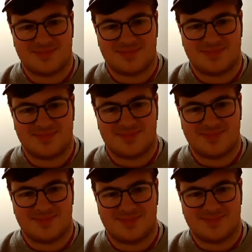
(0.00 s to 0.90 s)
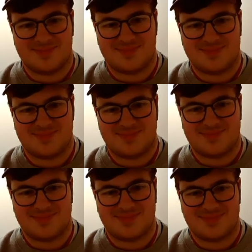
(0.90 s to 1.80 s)

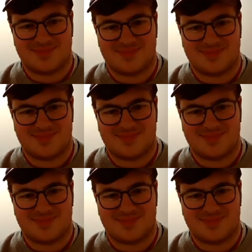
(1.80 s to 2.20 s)
No words are spoken by the person on screen.